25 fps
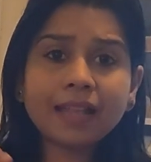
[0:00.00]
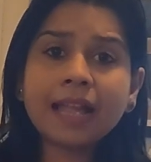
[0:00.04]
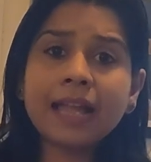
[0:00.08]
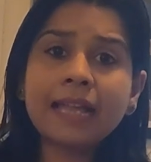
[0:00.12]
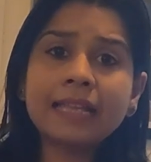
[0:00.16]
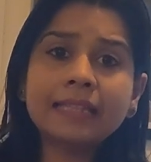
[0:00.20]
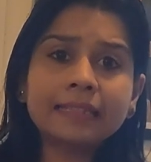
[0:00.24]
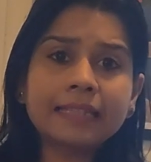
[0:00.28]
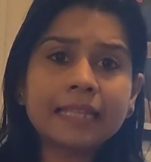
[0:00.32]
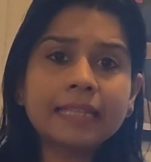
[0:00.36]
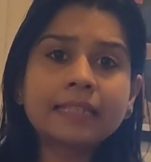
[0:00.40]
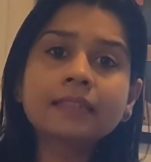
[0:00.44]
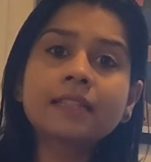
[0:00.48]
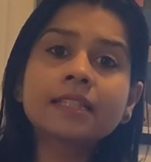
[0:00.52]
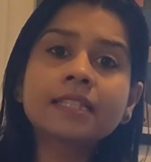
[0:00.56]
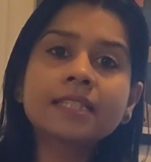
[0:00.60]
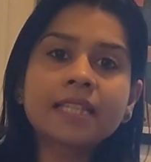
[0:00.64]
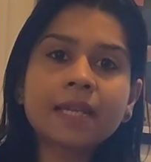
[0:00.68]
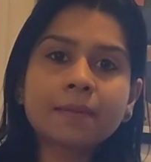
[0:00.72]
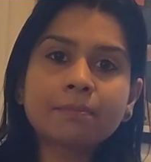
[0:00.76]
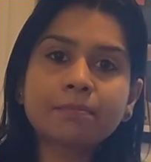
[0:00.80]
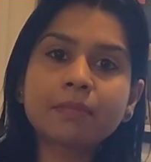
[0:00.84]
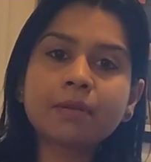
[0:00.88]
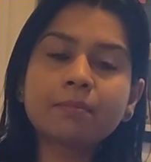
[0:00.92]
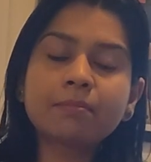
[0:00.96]
And then the
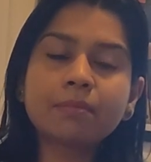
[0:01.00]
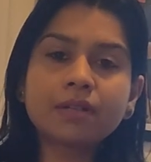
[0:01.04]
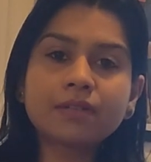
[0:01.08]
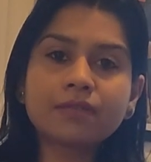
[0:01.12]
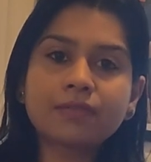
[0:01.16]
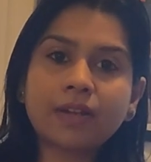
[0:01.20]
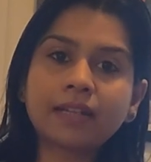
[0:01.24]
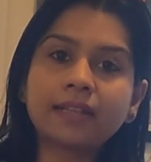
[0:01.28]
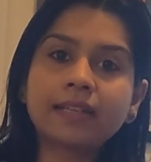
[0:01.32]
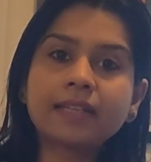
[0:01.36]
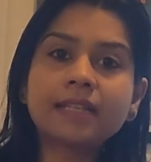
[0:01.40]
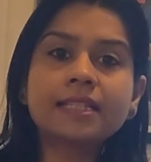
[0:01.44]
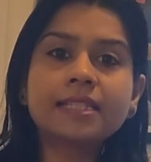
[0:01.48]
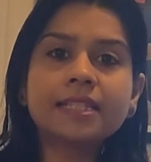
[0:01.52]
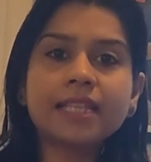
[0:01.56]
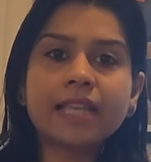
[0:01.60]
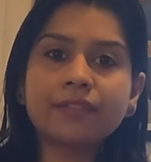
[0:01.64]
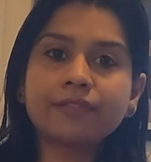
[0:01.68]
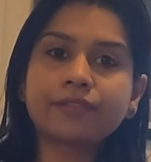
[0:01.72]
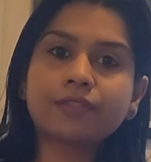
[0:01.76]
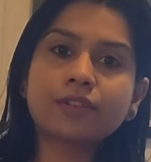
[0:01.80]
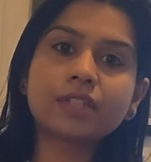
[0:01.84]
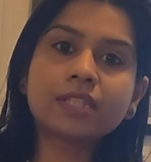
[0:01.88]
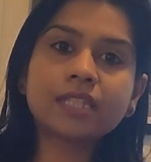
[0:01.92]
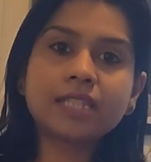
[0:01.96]
step number 1 is,
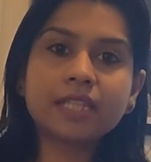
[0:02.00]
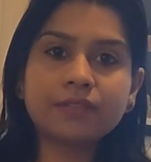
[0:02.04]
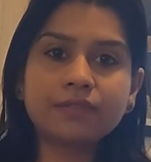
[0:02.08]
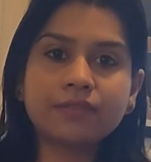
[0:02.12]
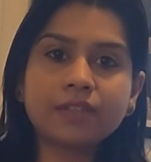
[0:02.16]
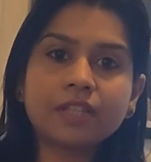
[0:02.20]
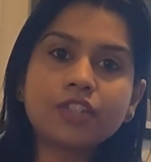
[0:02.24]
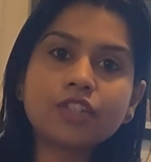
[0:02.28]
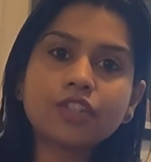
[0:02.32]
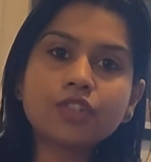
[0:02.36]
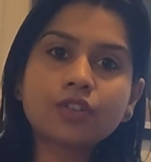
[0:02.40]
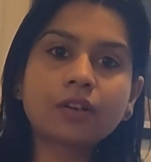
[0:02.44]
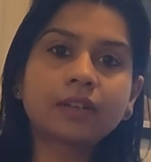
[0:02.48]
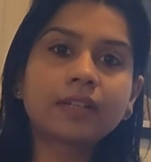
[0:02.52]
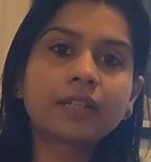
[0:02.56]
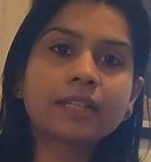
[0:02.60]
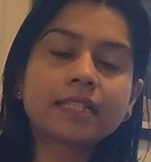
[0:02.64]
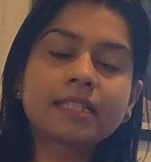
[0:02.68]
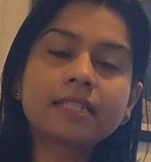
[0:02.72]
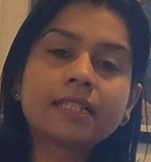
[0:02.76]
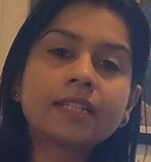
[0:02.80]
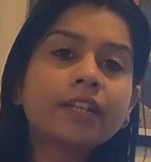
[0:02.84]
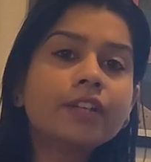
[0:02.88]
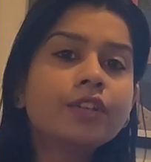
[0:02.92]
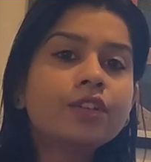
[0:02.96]
if your CV is
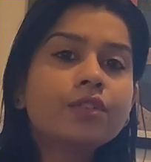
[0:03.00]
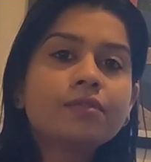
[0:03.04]
shortlisted,